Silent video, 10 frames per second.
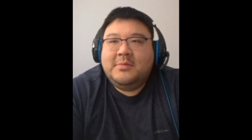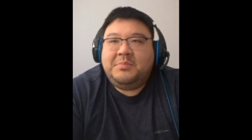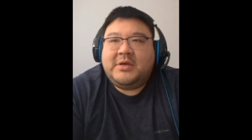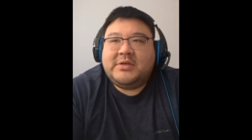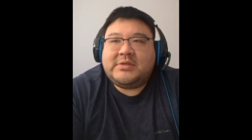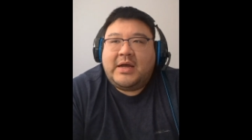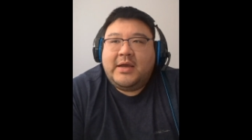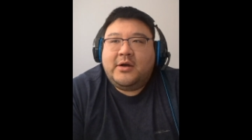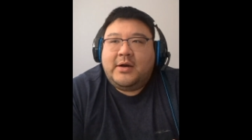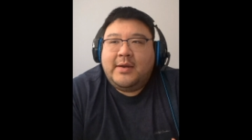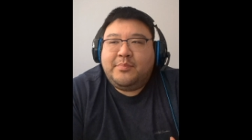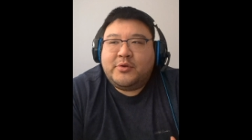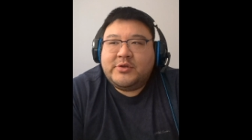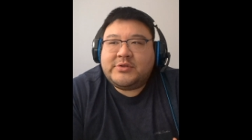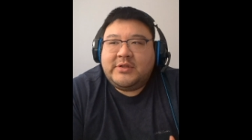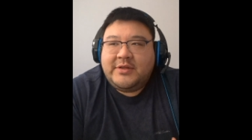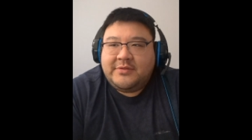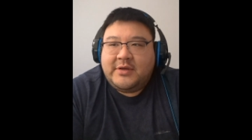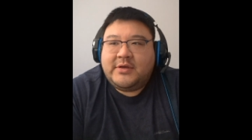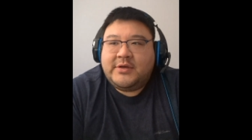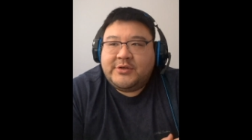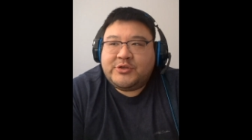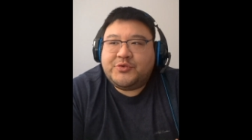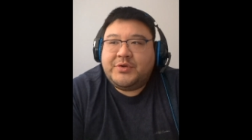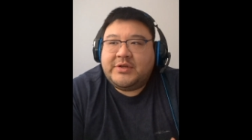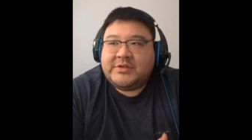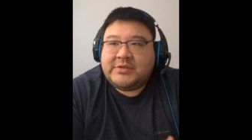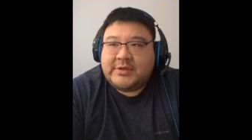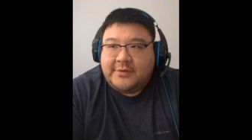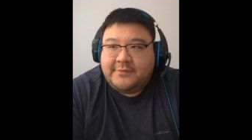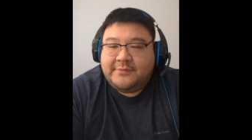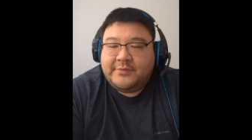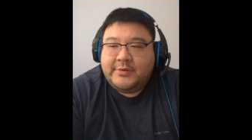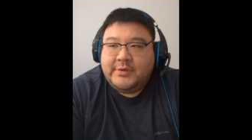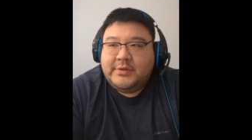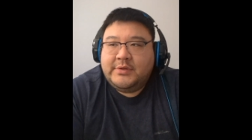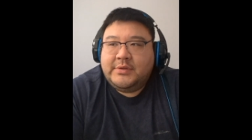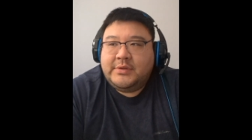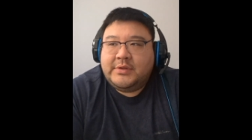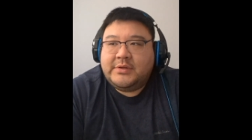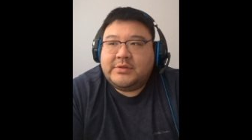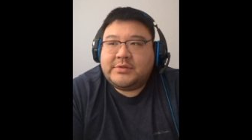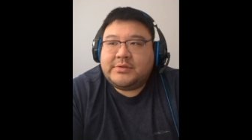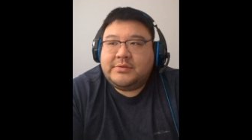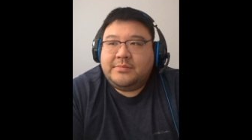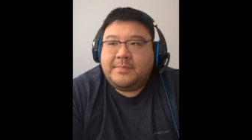because I personally think history itself is